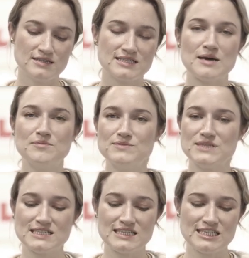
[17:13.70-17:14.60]
some
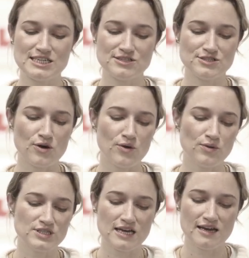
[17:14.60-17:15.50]
skittish
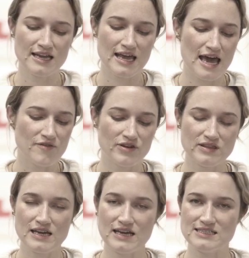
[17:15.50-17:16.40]
soul turning
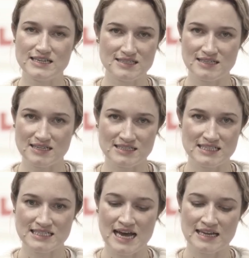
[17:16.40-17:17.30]
everything it doesn't
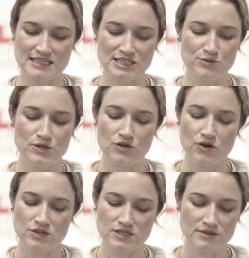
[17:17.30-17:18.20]
understand into a
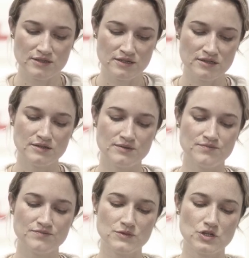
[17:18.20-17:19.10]
god.
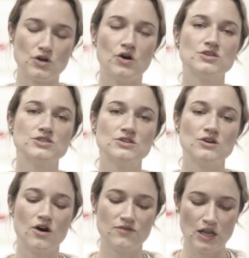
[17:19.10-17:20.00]
God
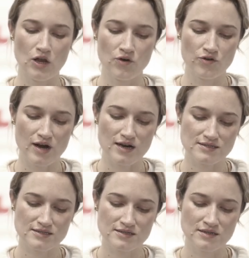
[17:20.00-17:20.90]
of the long
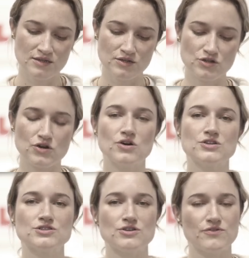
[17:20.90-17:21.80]
grass,
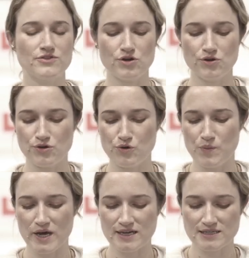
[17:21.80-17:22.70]
God of the cuckoo
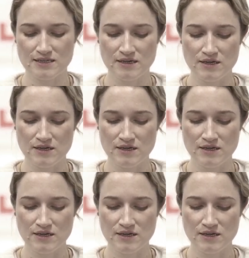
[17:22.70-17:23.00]
bird,